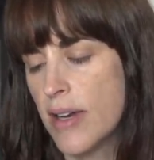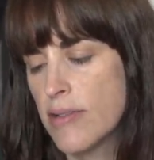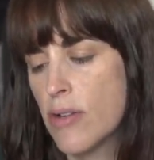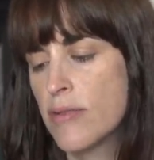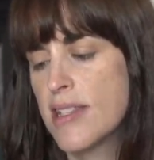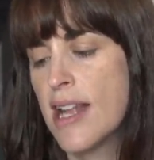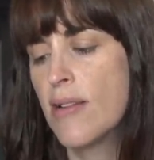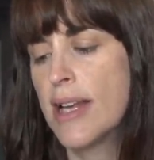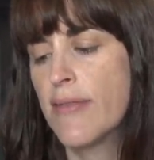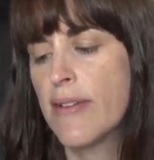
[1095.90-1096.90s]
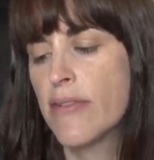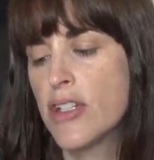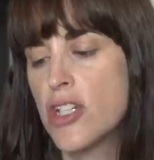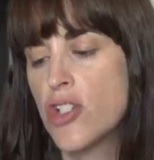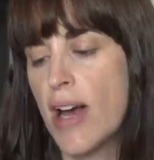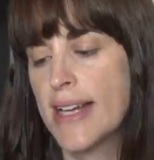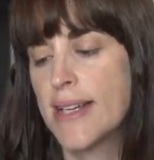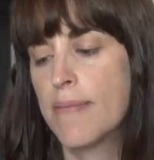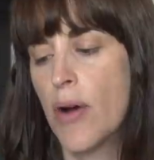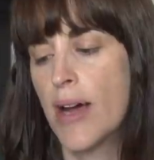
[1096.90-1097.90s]
called Slow Living for
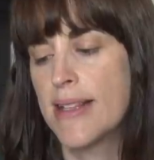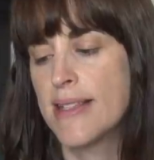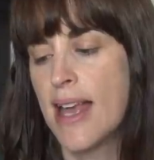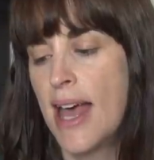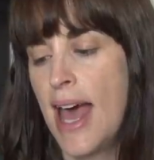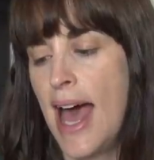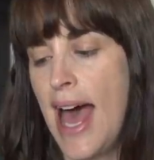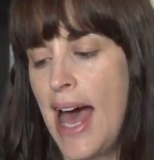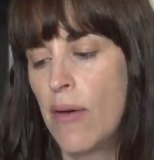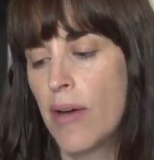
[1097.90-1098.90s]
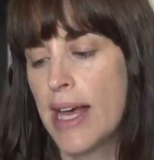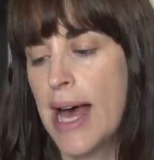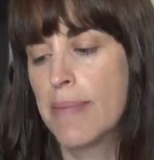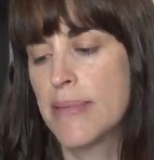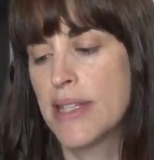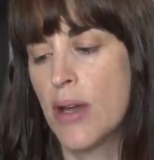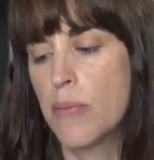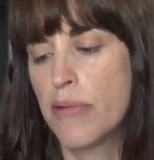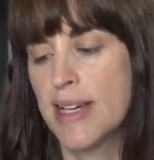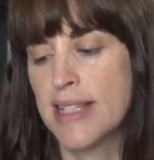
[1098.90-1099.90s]
Distracted Minds, How I Am So
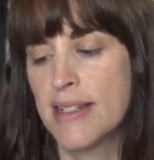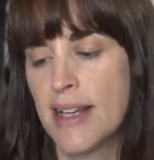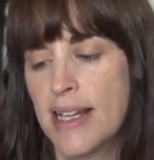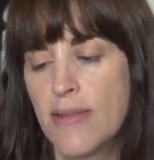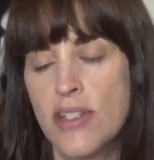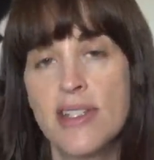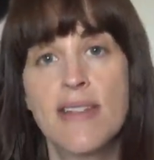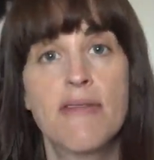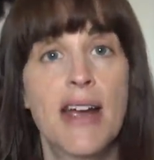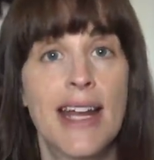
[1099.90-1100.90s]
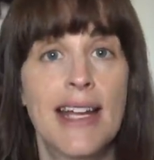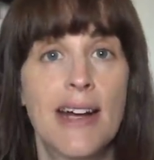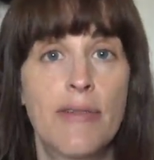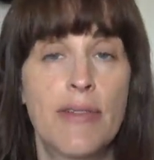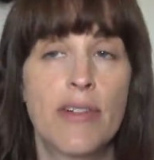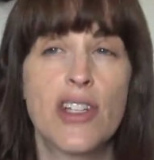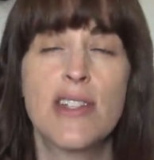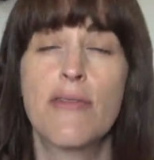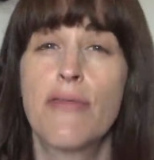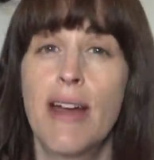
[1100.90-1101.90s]
Present. And it was just a really lovely book.
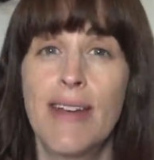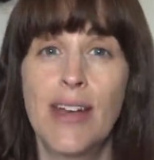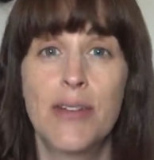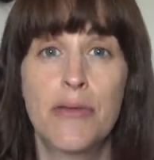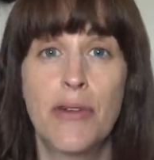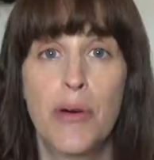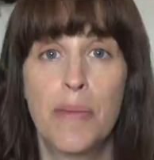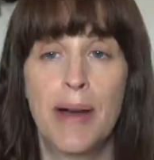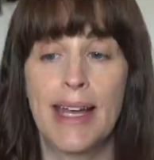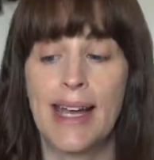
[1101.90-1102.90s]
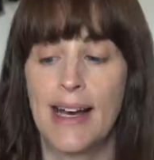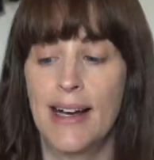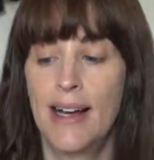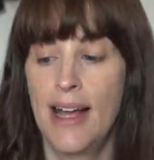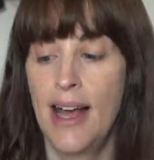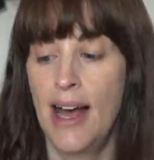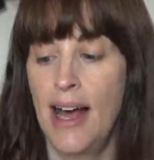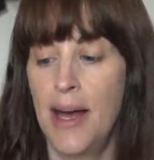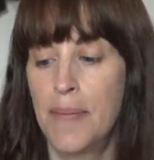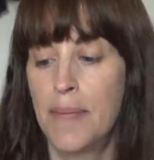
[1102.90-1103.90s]
She's a very good filmmaker.
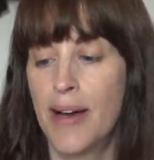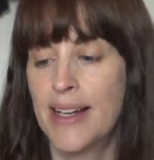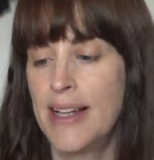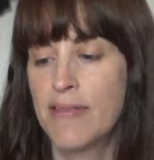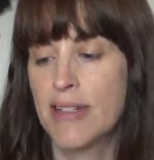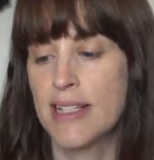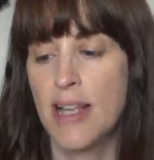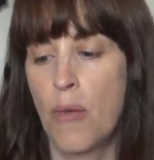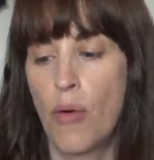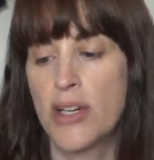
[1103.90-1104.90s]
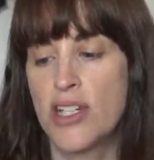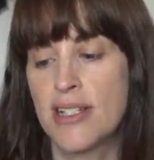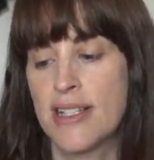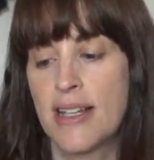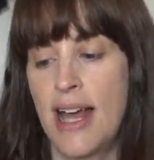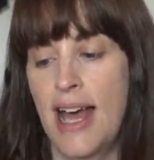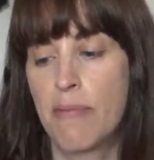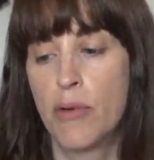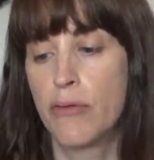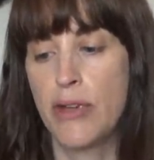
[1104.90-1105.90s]
I can never understand why she doesn't
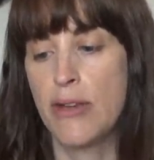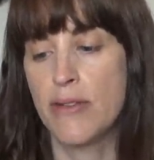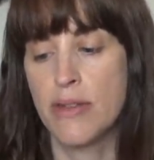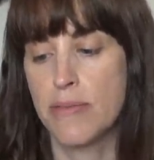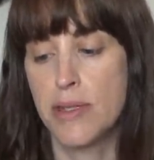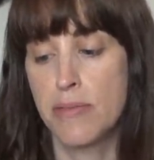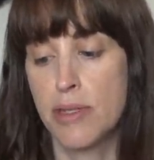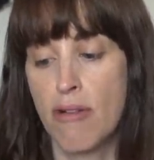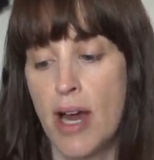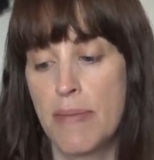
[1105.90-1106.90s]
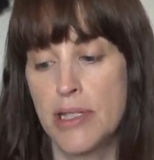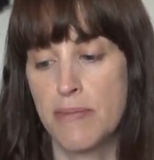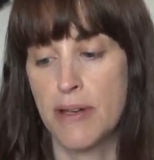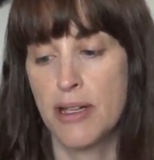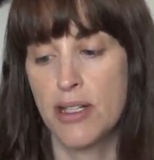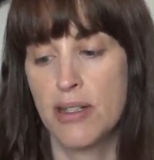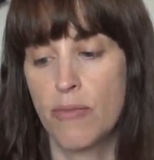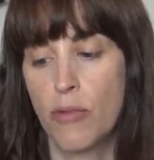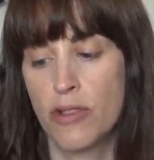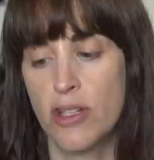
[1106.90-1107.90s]
have more views or subscribers, because
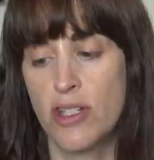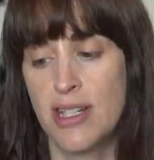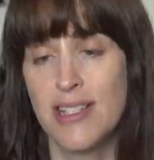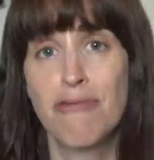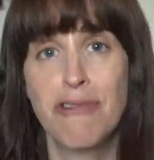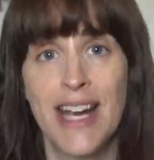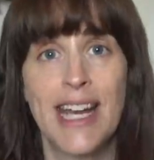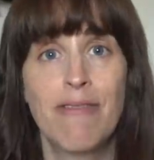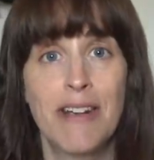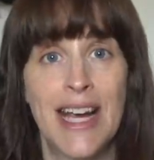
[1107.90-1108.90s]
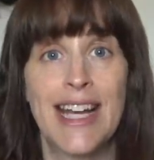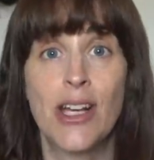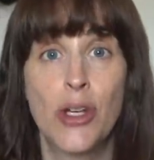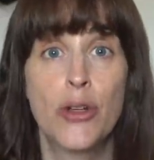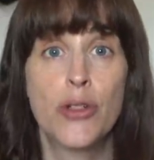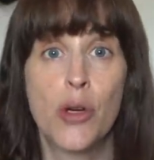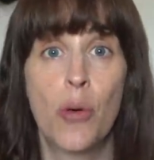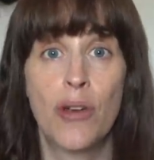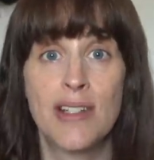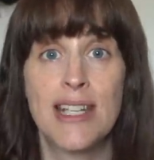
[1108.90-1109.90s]
what she does, really good
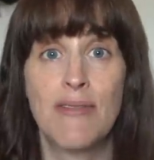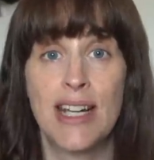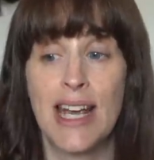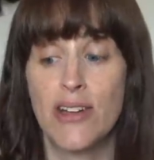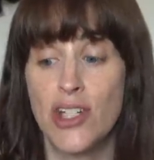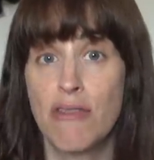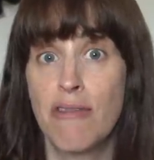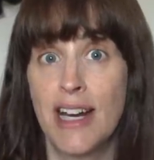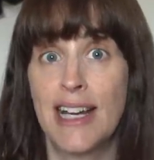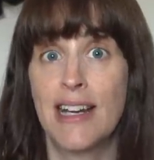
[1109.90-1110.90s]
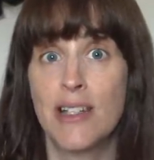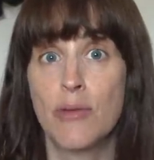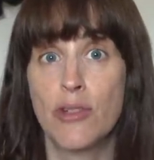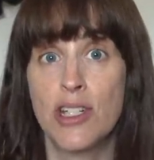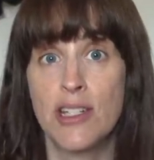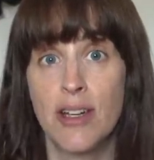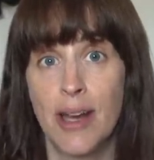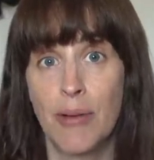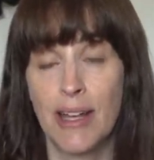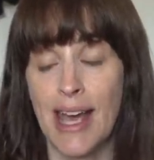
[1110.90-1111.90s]
quality videos. She really knows what she's
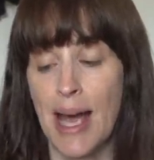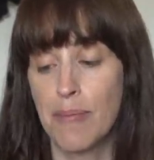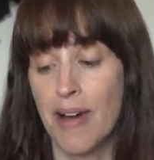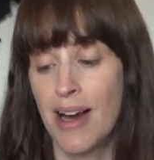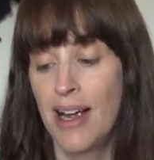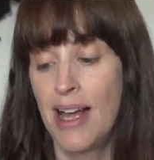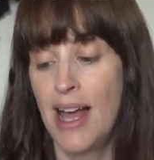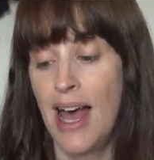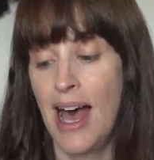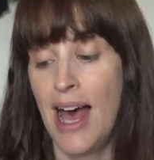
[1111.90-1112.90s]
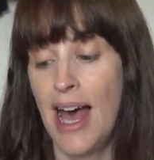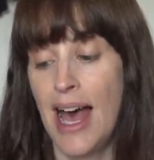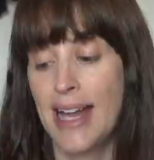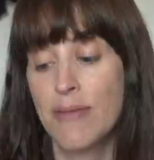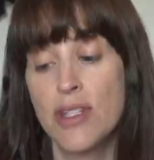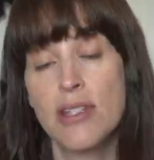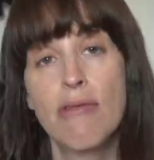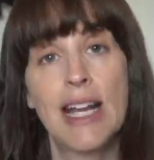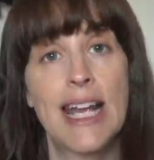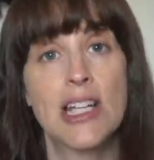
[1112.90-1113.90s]
doing with the camera. And it was just
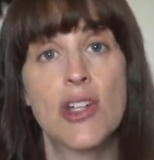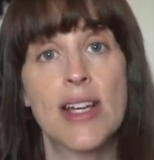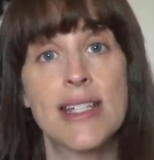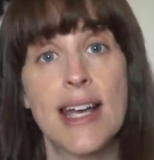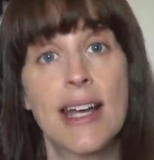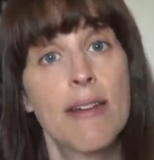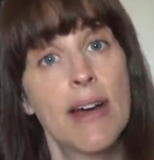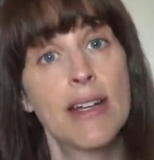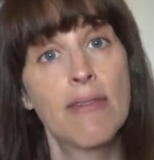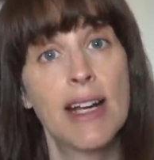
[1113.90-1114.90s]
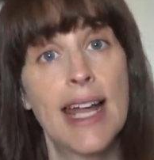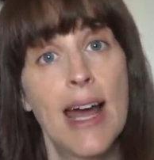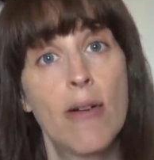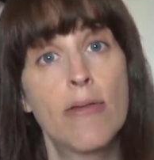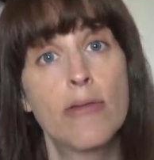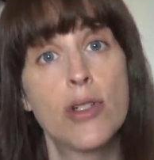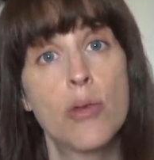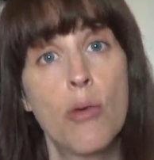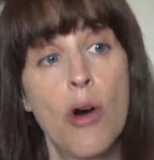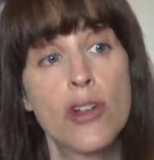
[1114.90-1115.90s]
really interesting, and I found it really helpful to
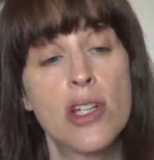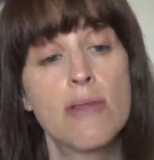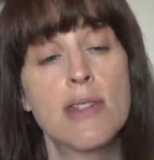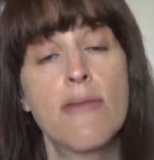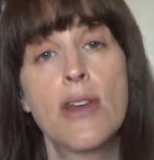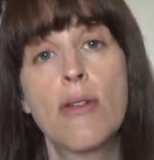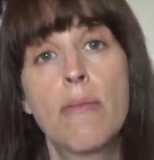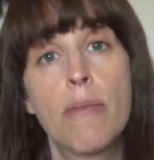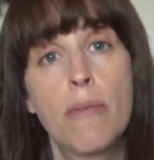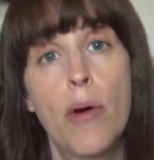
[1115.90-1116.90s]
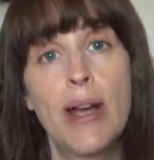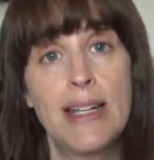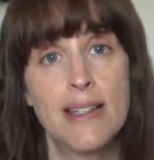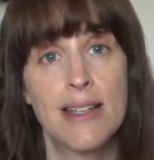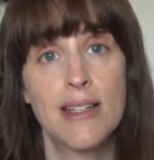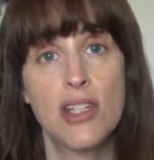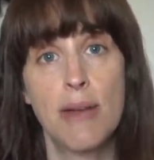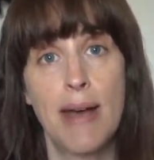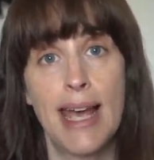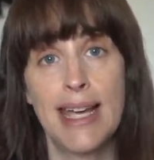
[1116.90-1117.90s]
watch, and there was a few points that she
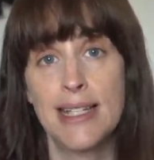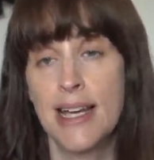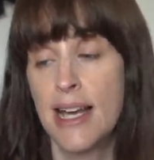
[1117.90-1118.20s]
made